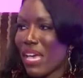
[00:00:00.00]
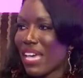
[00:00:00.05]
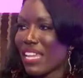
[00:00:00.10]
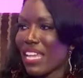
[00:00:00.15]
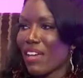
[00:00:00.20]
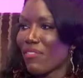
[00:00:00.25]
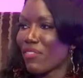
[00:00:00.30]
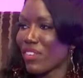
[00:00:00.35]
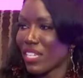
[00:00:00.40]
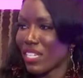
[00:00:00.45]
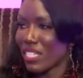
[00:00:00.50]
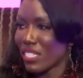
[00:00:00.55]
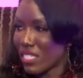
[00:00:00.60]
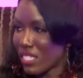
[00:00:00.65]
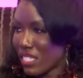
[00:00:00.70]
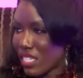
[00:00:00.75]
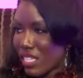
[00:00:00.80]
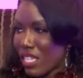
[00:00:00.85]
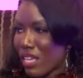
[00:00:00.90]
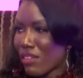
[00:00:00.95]
Pan
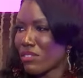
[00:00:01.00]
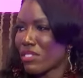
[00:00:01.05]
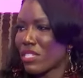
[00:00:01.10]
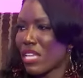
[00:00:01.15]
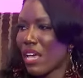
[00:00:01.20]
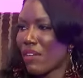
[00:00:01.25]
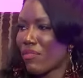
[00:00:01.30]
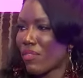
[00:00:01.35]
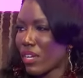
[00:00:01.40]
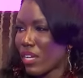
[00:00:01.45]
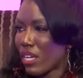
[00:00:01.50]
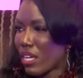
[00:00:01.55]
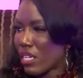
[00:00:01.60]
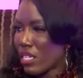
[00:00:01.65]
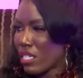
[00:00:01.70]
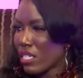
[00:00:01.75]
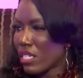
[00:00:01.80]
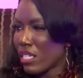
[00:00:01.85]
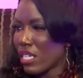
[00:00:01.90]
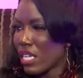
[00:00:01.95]
Africanist, he loves Africa.
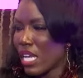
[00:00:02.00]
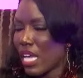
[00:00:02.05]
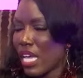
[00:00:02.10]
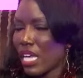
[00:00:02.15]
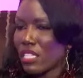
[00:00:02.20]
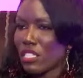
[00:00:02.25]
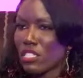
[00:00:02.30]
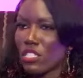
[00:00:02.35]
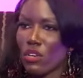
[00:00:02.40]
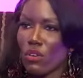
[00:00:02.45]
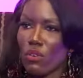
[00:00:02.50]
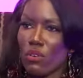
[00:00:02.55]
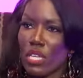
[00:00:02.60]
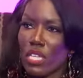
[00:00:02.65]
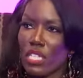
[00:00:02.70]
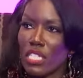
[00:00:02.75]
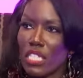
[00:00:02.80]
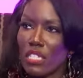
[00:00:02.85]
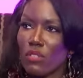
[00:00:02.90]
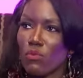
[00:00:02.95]
And so
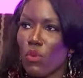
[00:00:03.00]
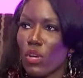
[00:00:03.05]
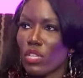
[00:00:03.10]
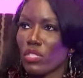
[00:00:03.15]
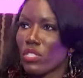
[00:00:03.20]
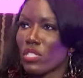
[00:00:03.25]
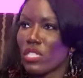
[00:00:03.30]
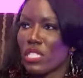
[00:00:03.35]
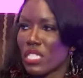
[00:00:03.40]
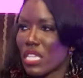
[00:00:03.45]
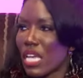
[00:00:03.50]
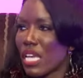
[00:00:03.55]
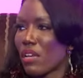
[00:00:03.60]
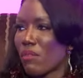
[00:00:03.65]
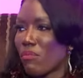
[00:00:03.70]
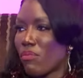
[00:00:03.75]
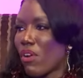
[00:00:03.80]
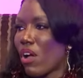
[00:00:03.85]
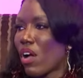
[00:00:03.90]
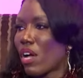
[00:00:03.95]
he didn't want to stay
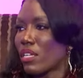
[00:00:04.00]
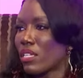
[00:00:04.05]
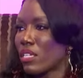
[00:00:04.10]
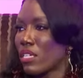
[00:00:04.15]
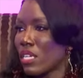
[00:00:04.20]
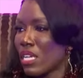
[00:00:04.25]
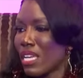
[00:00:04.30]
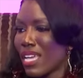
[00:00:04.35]
abroad.